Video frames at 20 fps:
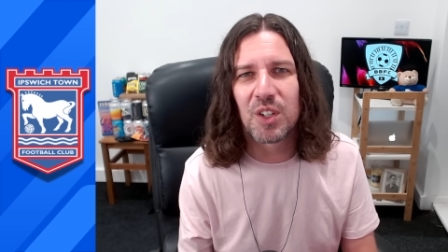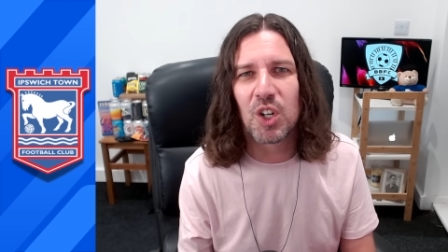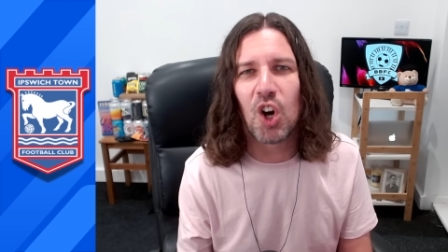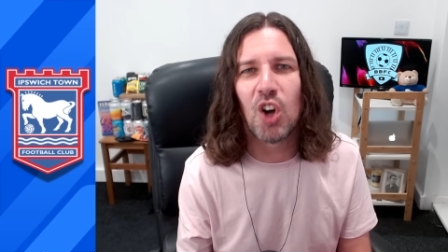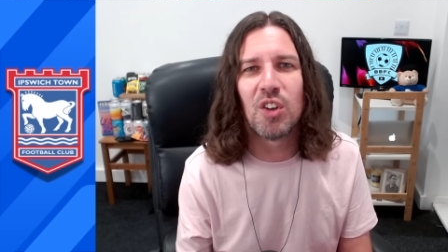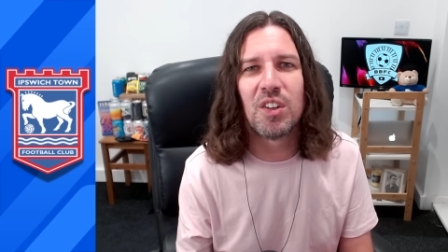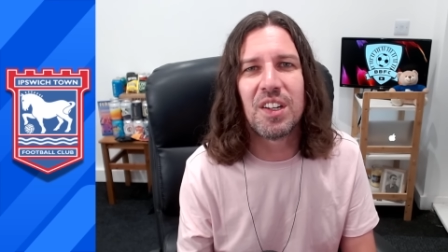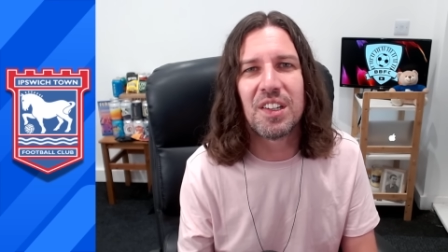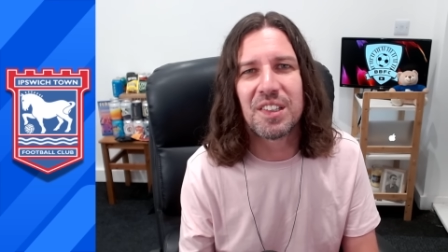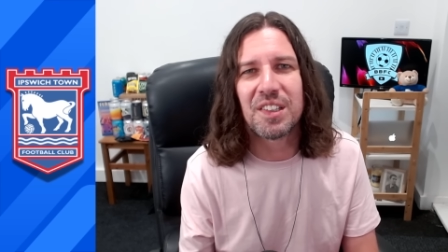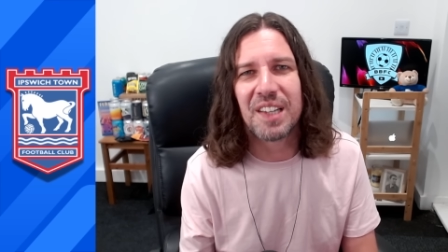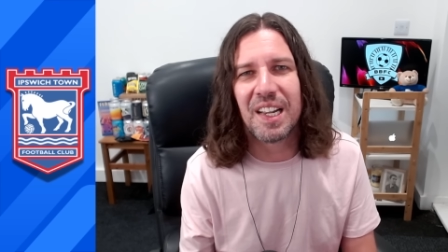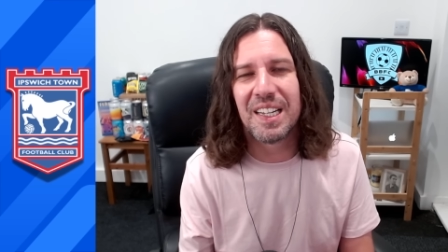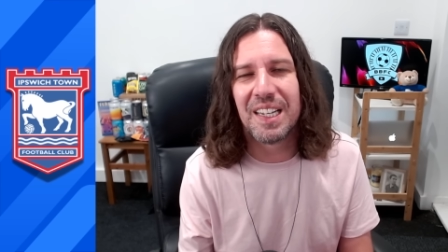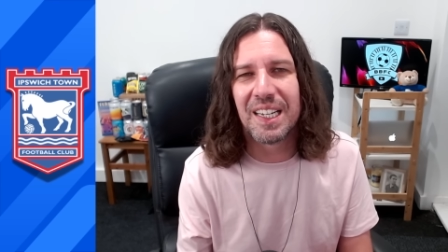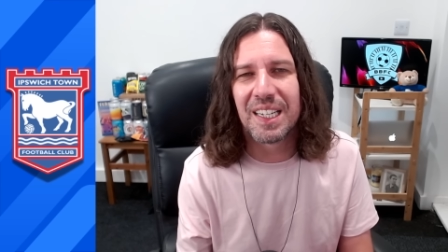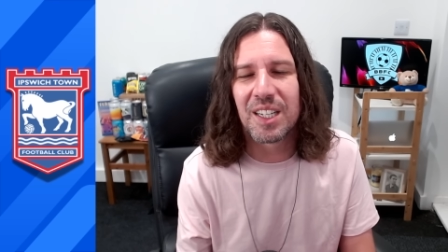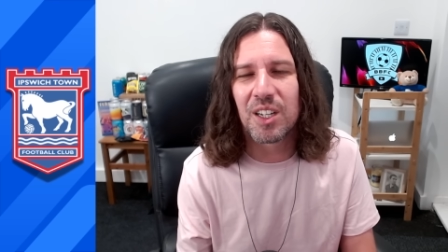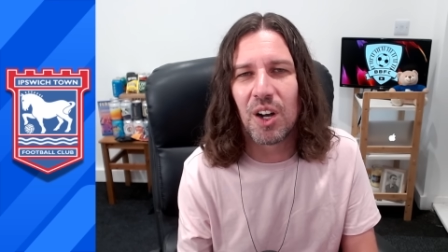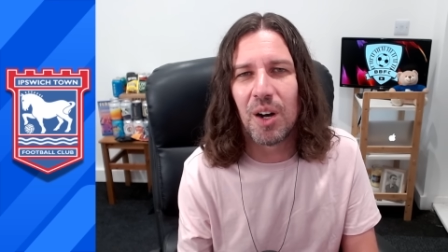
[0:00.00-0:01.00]

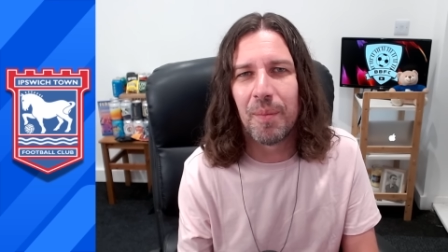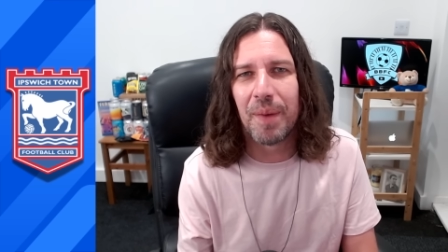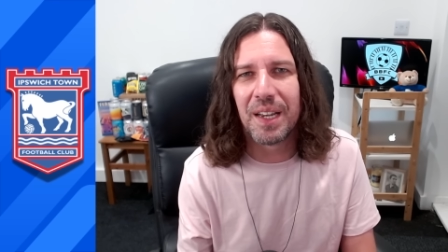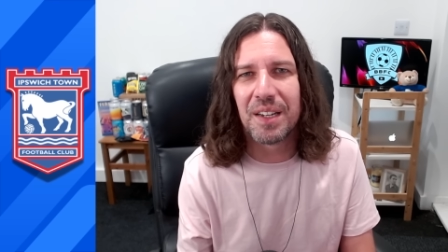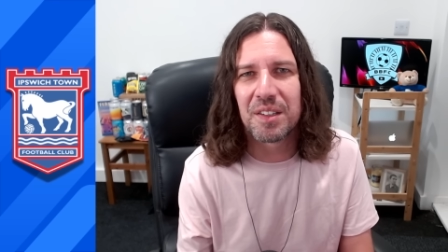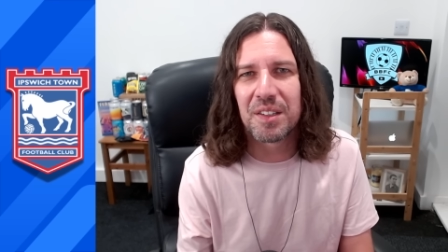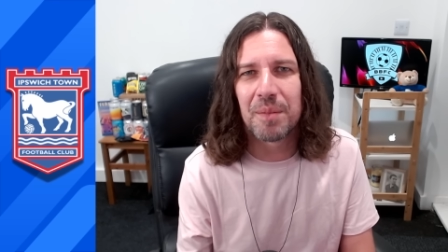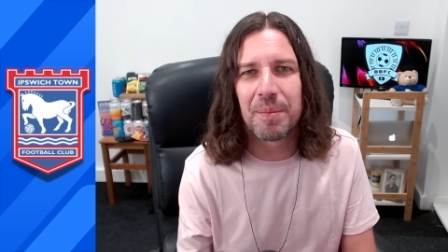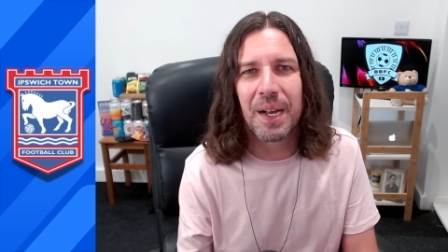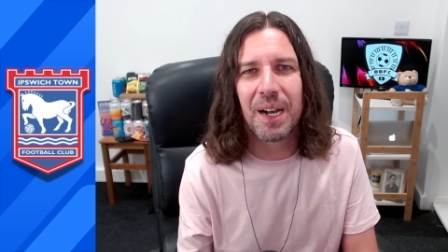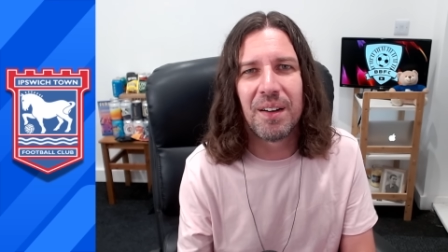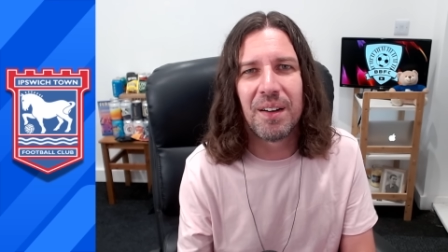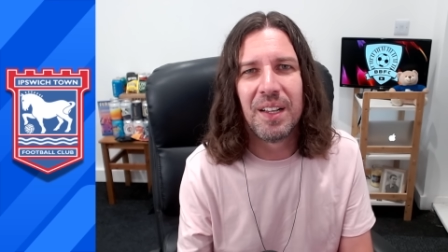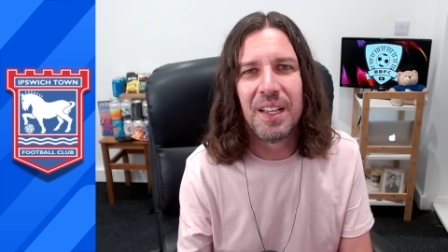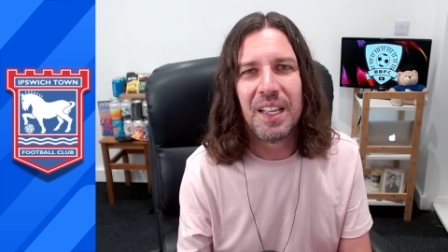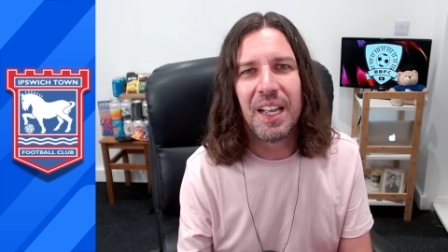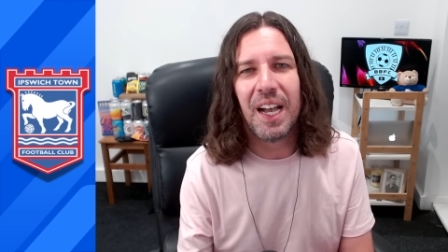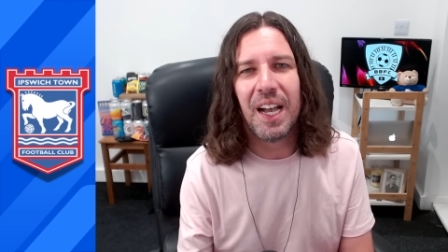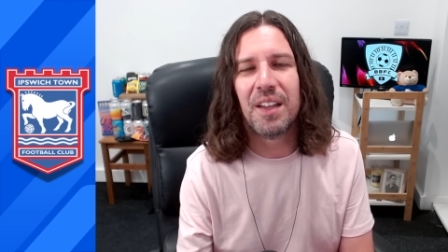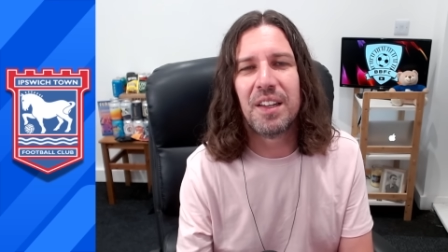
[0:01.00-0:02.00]
condescending comments about
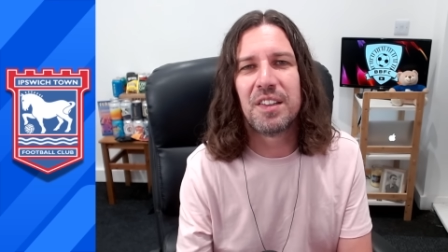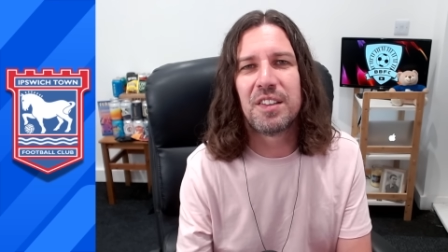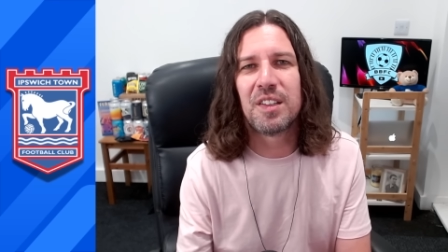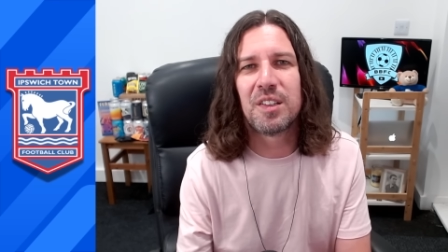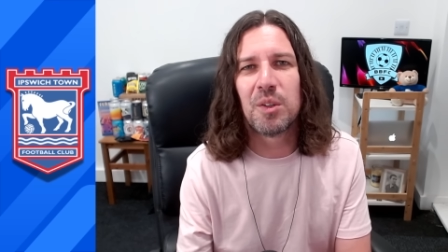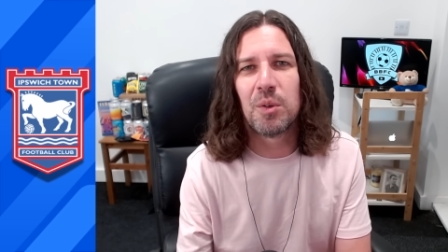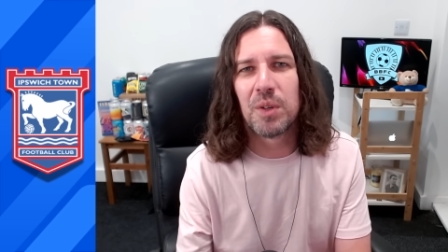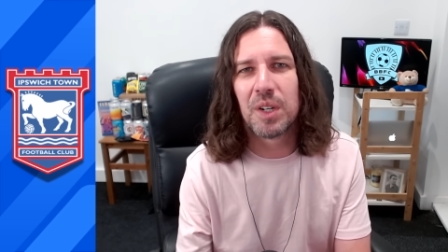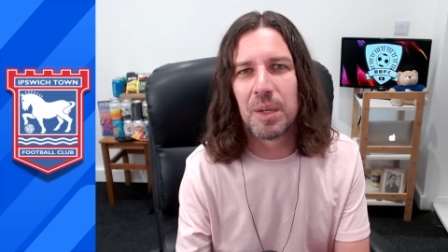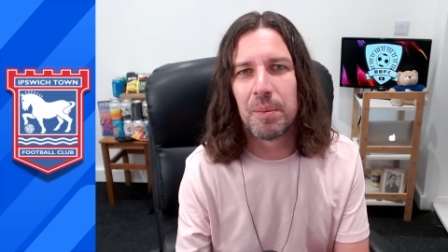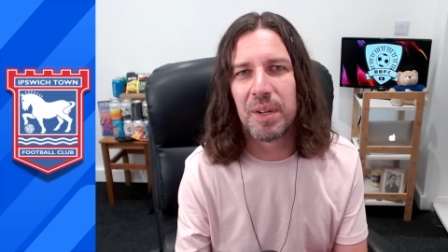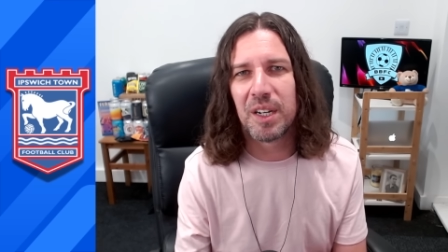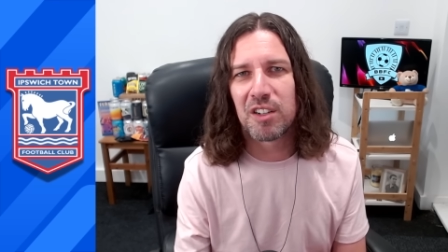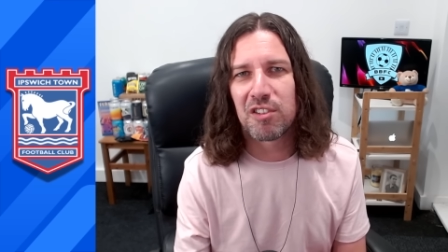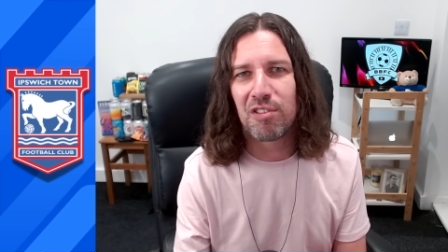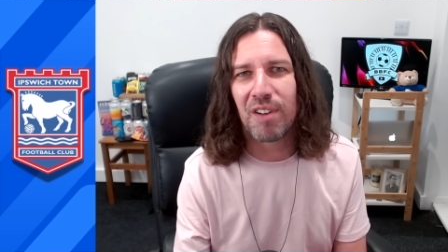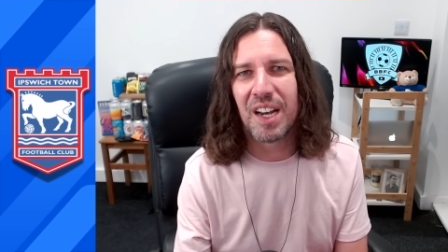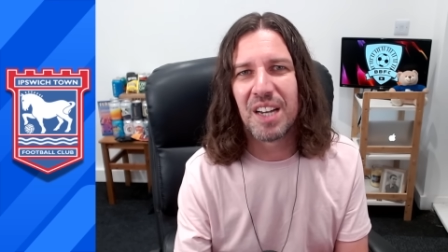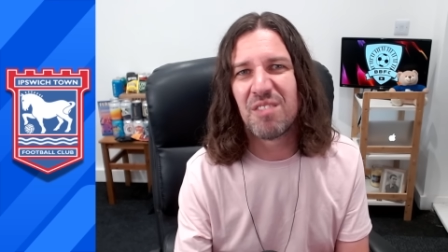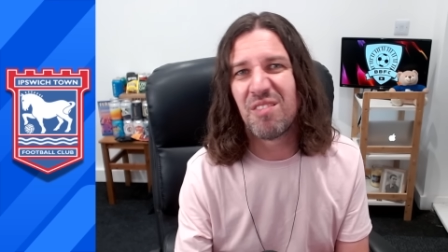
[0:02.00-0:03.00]
how this is all going to be a
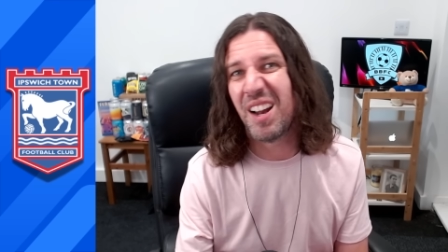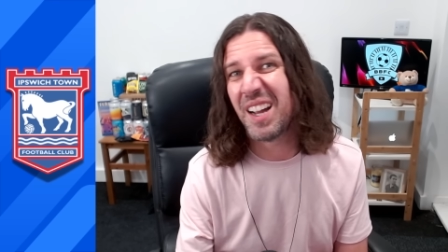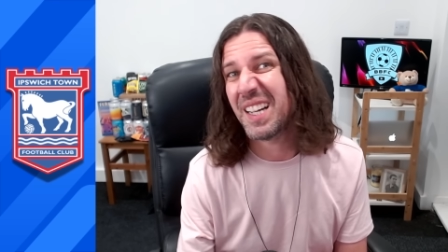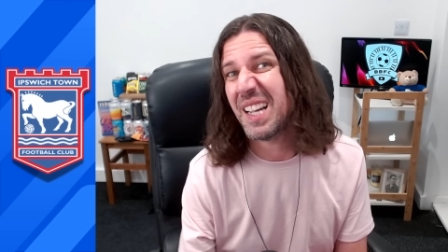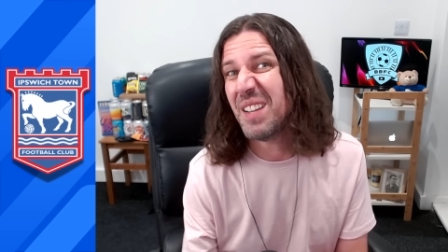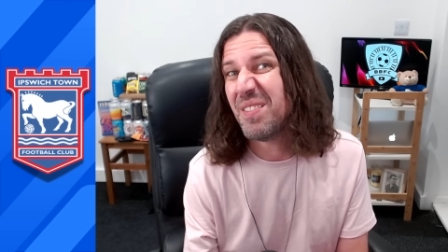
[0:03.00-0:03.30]
train wreck,